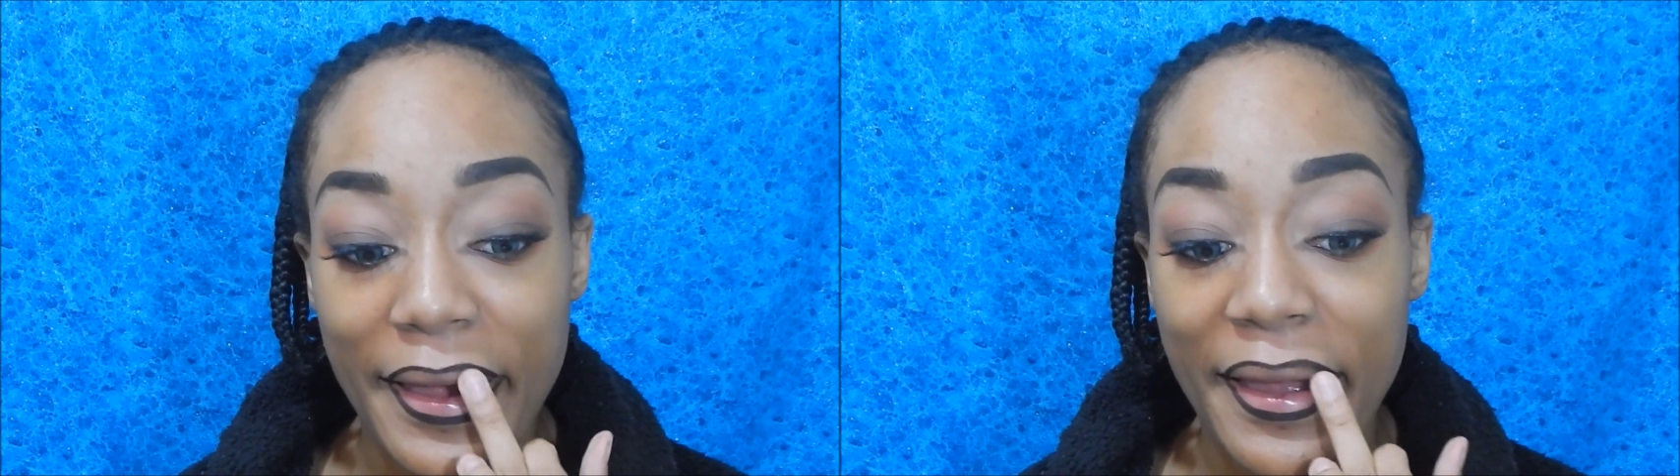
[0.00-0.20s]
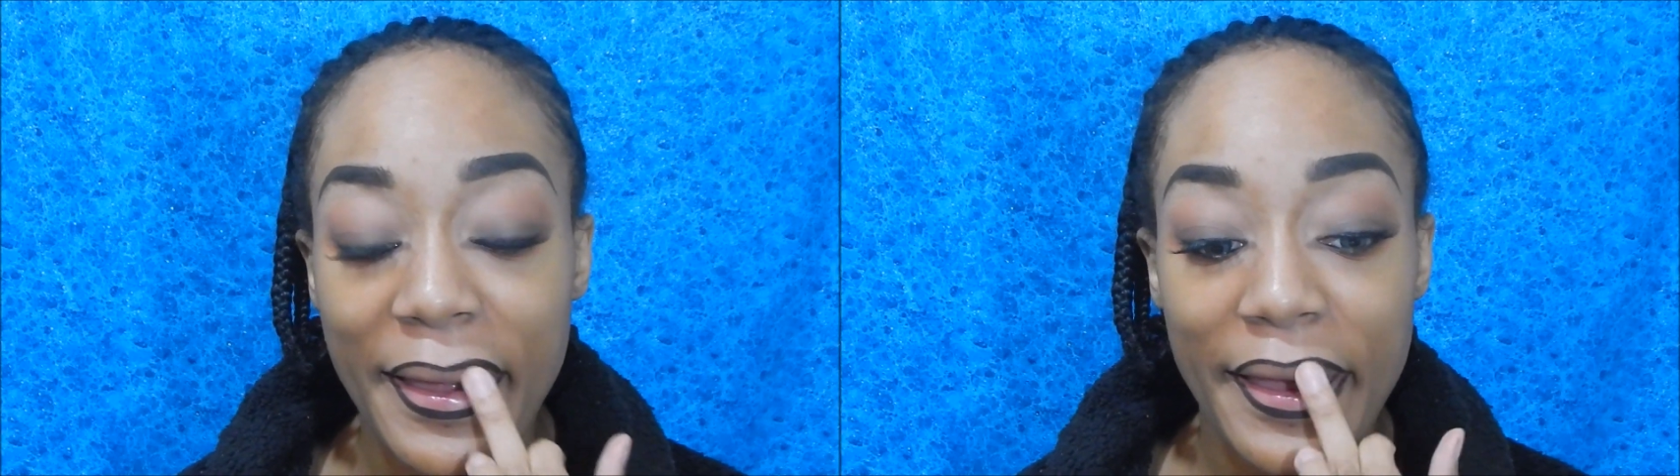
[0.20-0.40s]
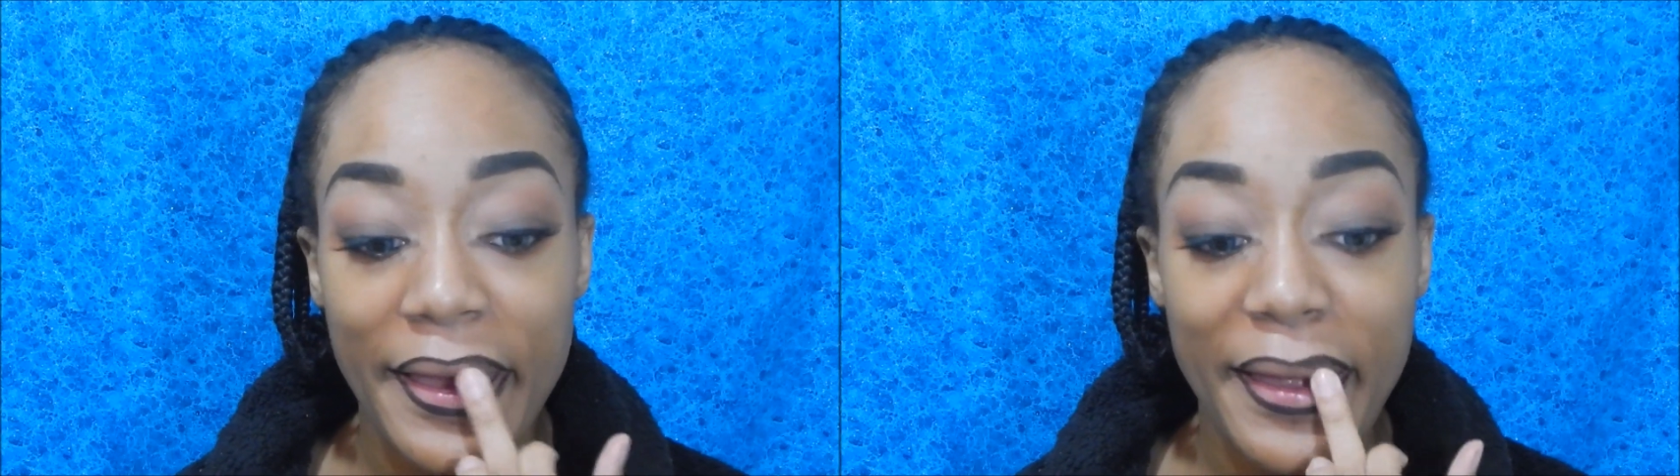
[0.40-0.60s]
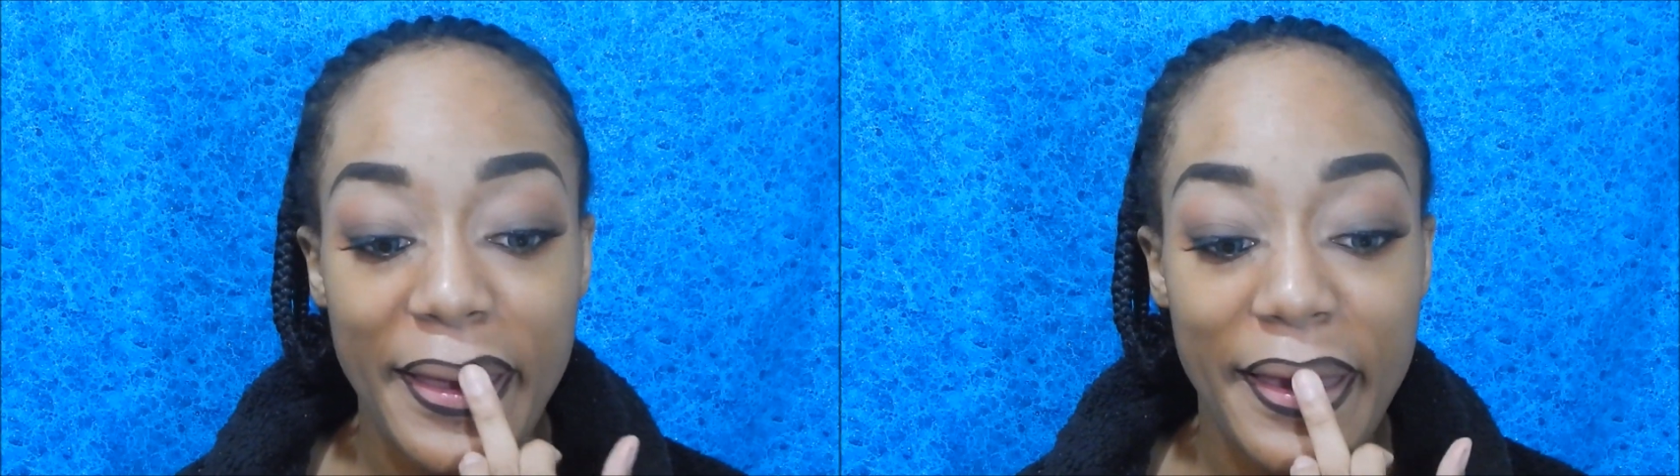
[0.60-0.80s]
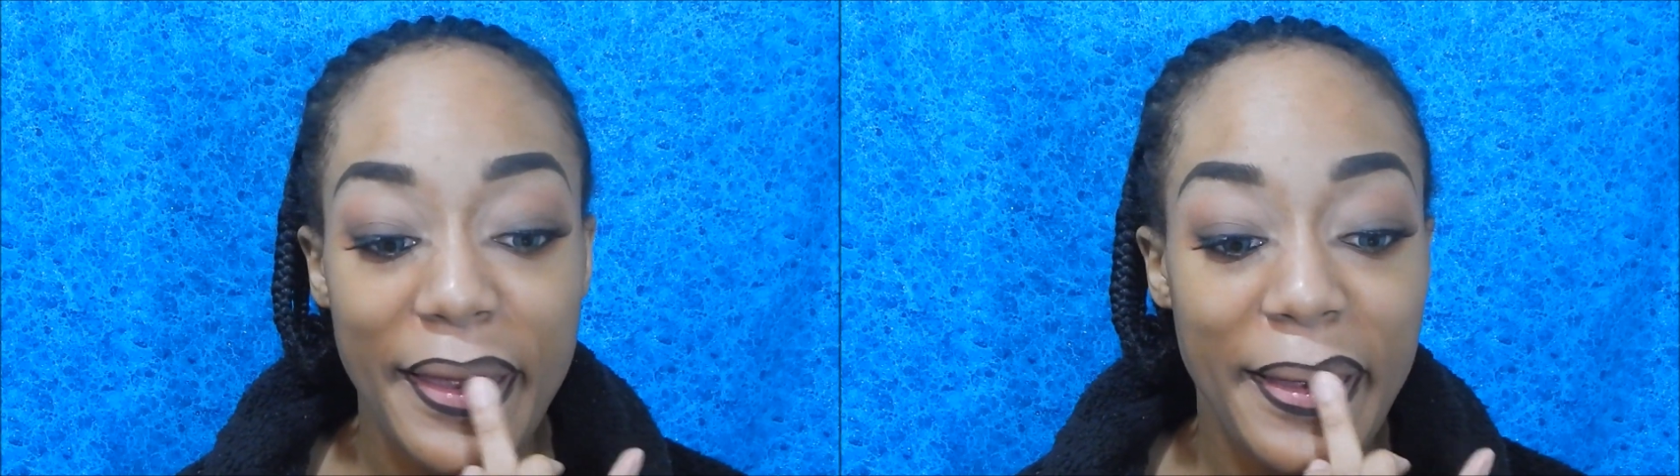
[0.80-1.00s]
precise as
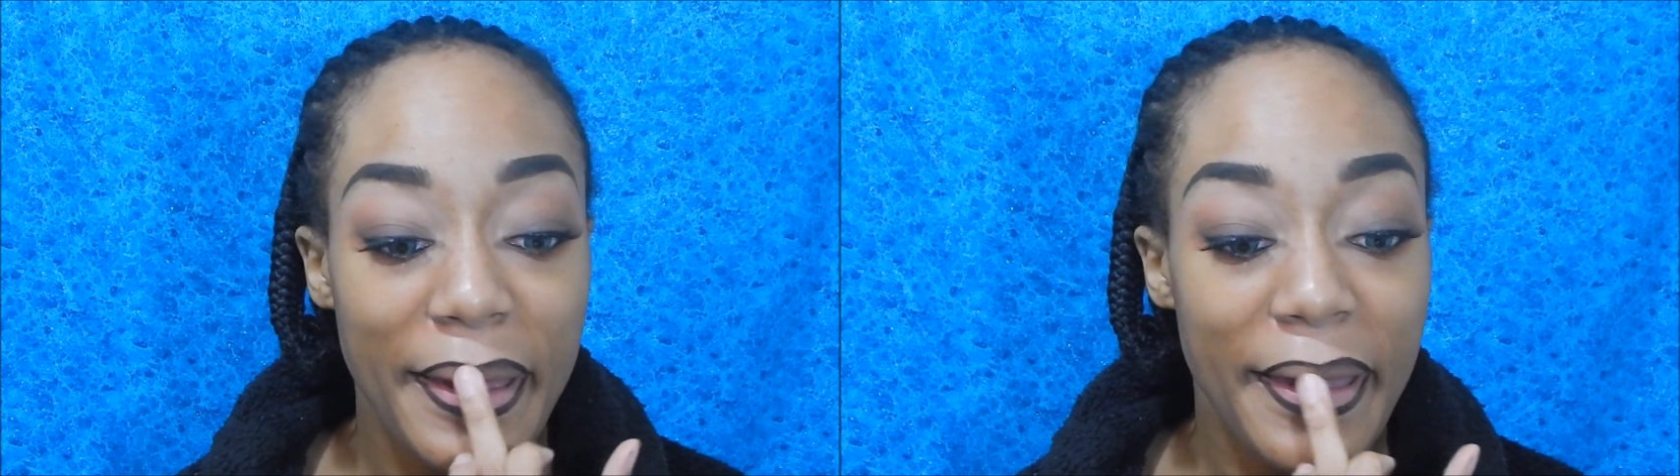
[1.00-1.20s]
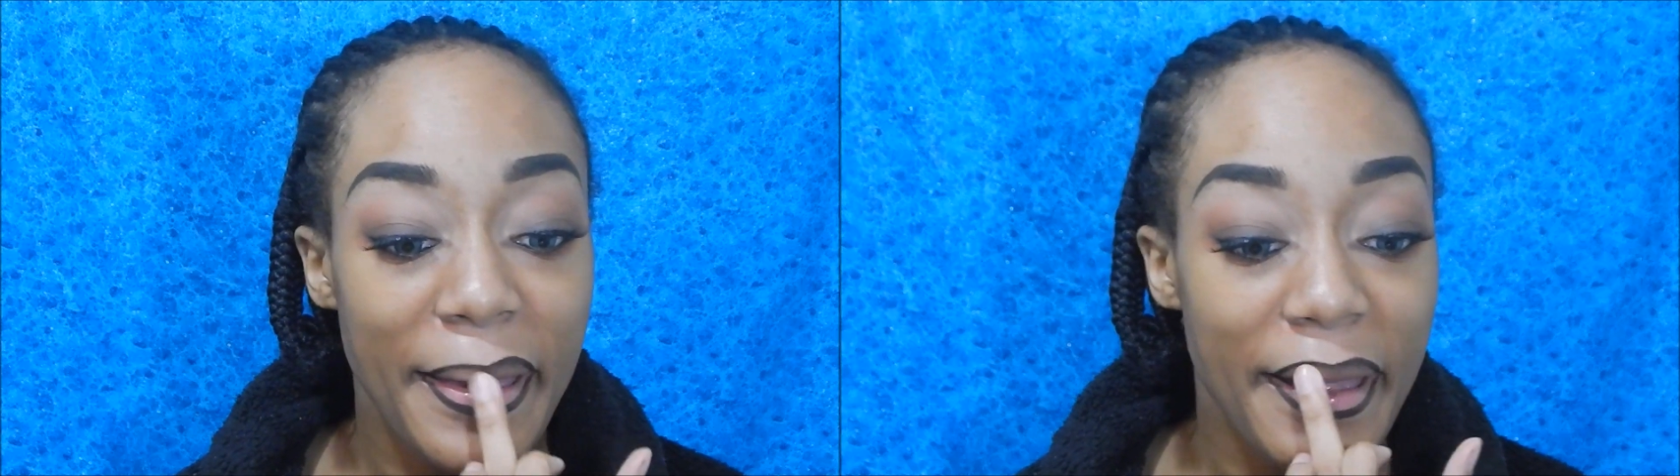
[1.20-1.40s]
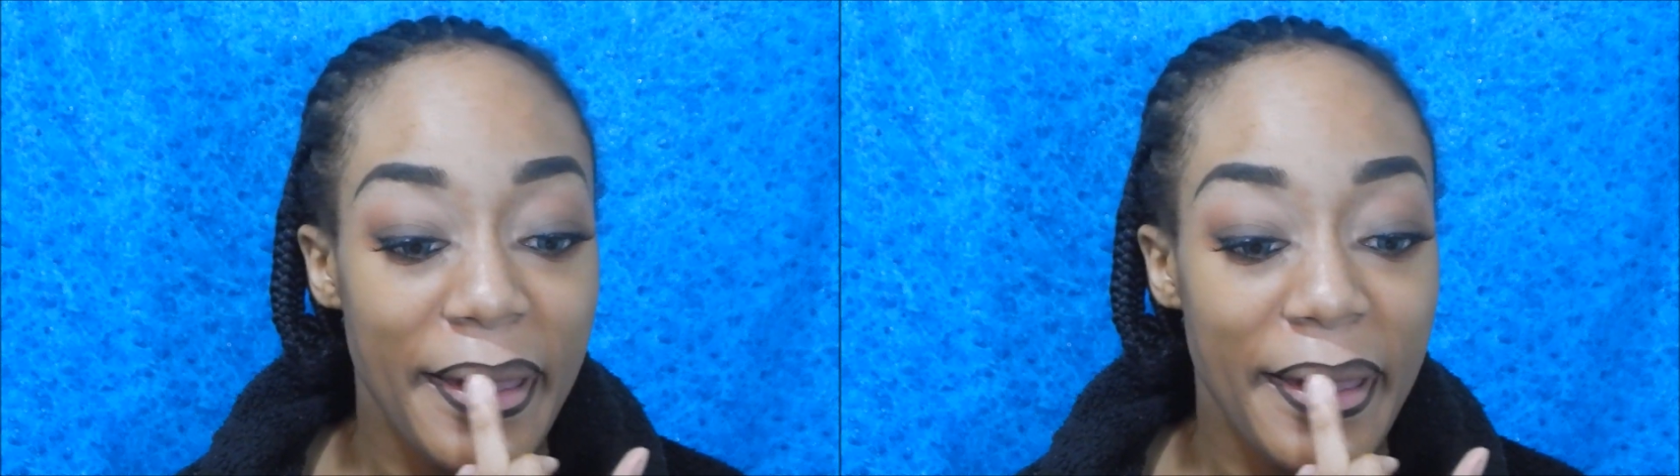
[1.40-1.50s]
I'm being,